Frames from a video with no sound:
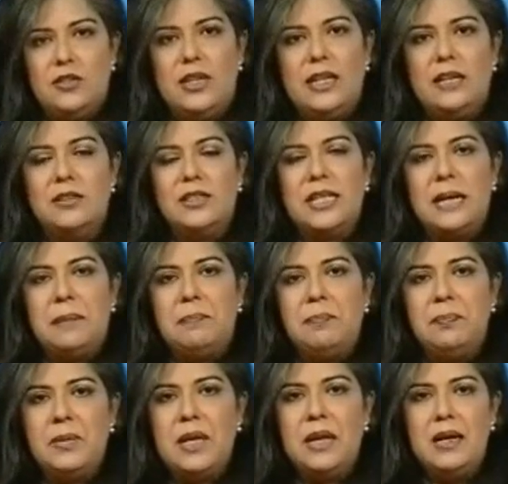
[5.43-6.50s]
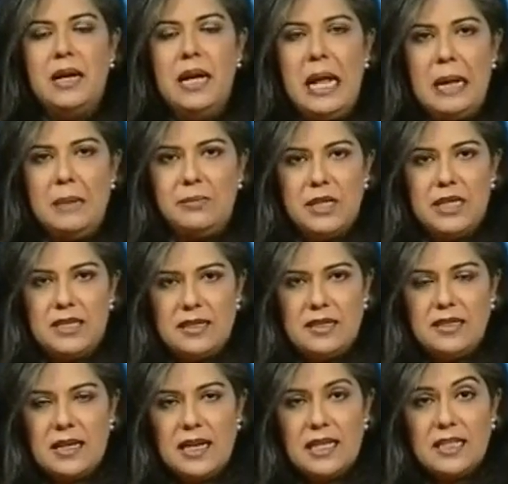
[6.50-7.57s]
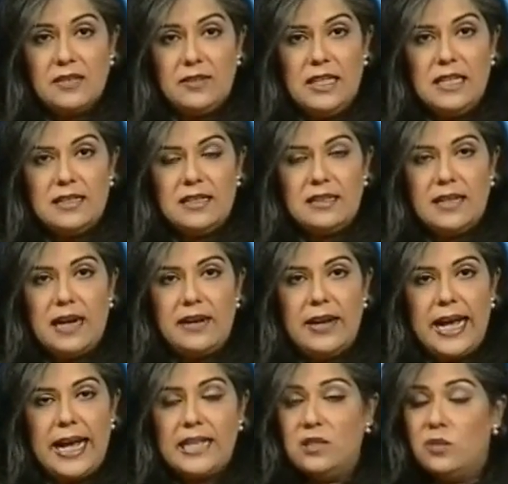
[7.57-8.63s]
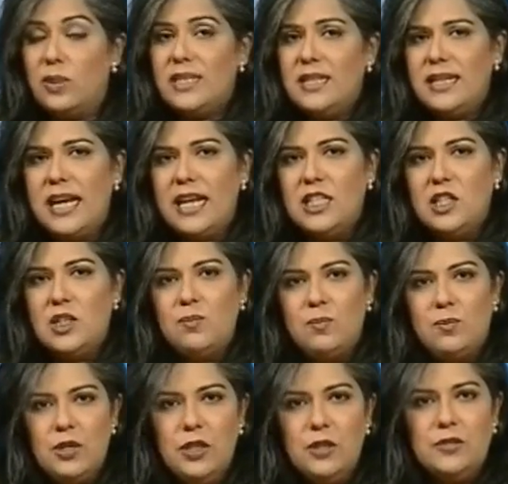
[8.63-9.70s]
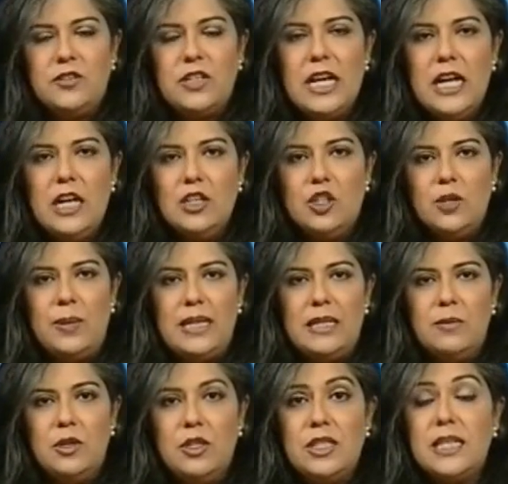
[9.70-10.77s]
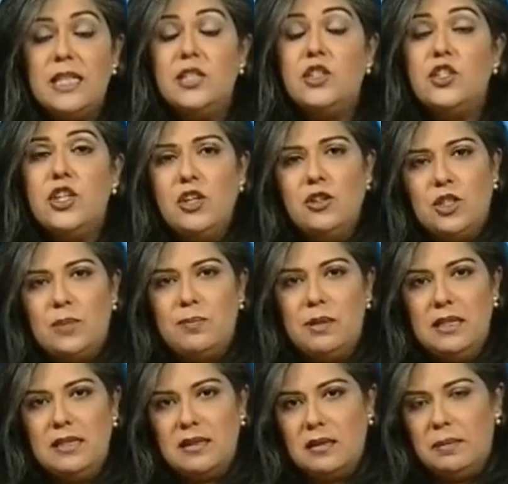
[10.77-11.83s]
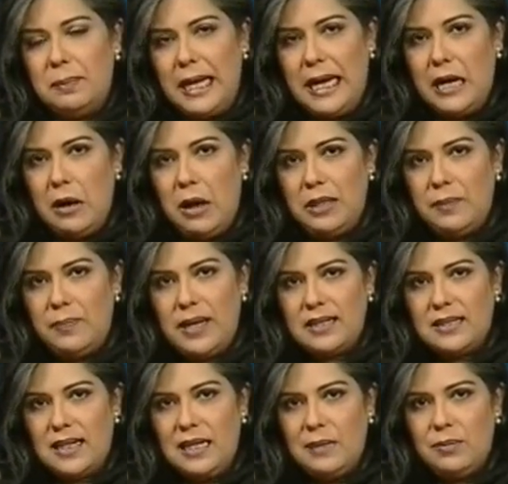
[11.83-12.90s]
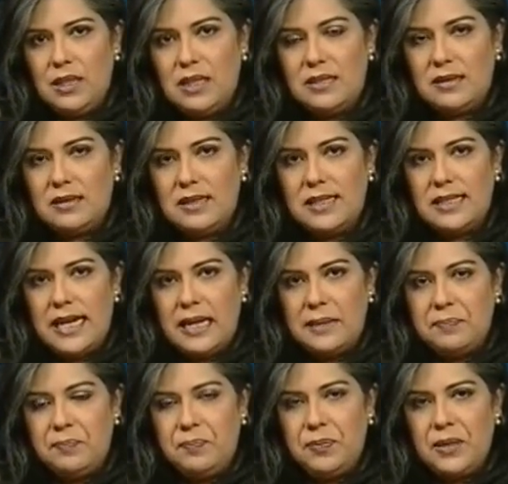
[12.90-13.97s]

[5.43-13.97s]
Quatrina Hossain. President Asif Ali Zardari has once again proved to be the most astute political player on the Pakistani political scene.